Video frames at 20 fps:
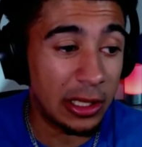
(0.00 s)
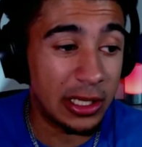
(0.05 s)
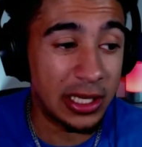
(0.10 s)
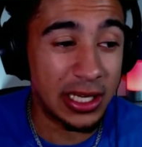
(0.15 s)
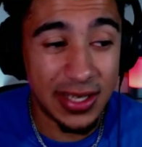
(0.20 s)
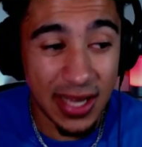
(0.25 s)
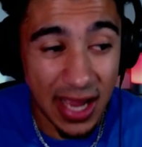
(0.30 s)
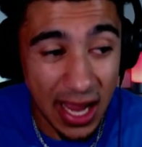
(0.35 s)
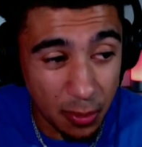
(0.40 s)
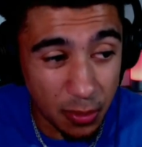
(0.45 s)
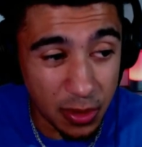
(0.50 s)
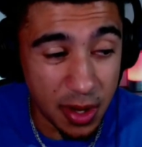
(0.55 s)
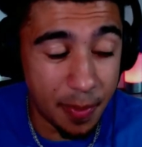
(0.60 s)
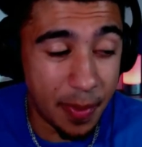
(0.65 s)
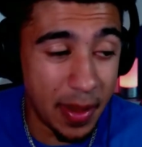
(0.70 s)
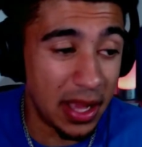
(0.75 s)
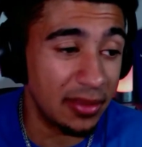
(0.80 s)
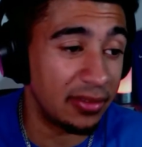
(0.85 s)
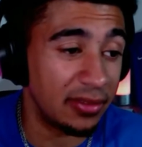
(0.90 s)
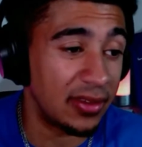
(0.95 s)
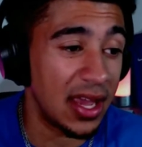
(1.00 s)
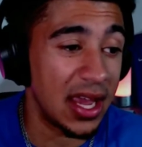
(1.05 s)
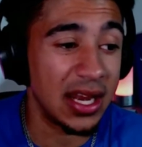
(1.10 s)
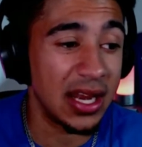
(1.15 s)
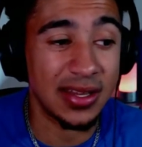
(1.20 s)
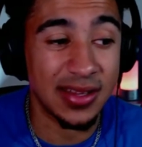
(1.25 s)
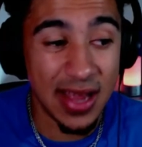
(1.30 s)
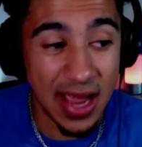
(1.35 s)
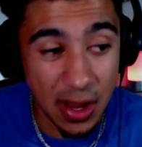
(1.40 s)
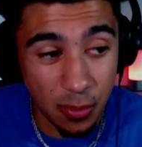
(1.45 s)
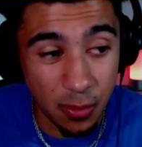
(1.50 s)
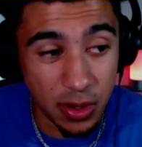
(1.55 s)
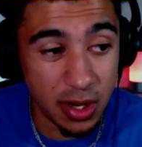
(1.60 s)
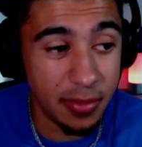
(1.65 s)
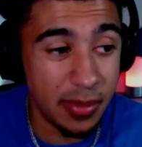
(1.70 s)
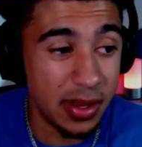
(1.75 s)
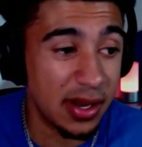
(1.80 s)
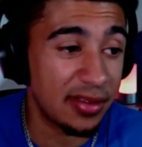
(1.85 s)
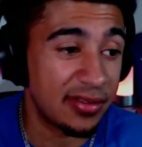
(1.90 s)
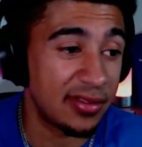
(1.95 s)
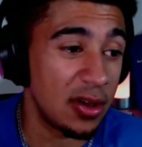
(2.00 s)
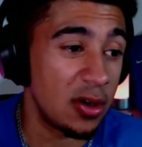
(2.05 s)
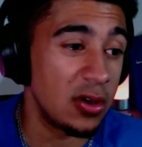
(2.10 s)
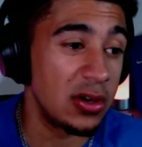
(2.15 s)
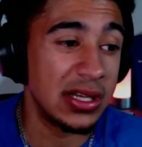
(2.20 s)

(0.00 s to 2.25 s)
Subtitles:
a tight one to Penn State, a tight one to Minnesota,